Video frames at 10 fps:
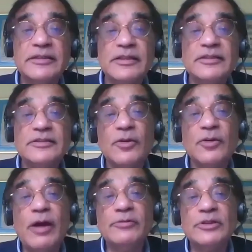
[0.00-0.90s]

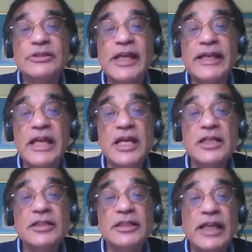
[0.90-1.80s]
So I would say
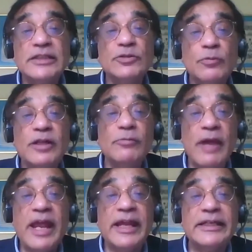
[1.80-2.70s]
that's one
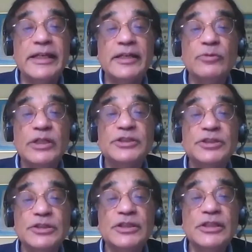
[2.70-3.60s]
way in
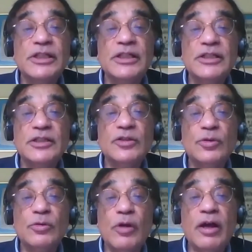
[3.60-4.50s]
which the
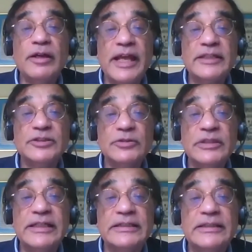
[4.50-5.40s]
Quran
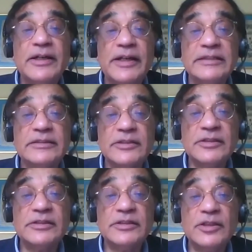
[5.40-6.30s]
actually connects
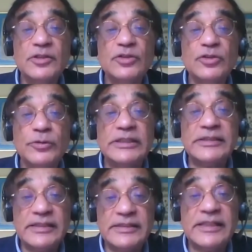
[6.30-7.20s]
us through
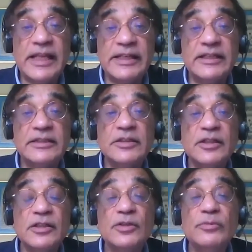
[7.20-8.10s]
its aesthetics
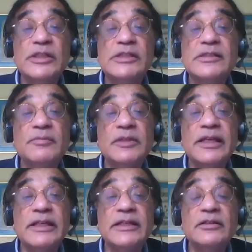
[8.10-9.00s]
with
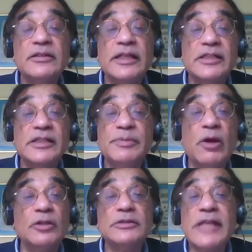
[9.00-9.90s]
something that is
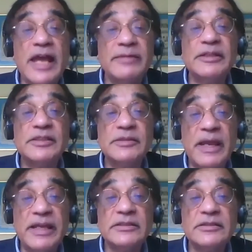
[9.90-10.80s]
beyond time and
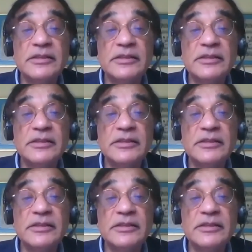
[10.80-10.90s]
space,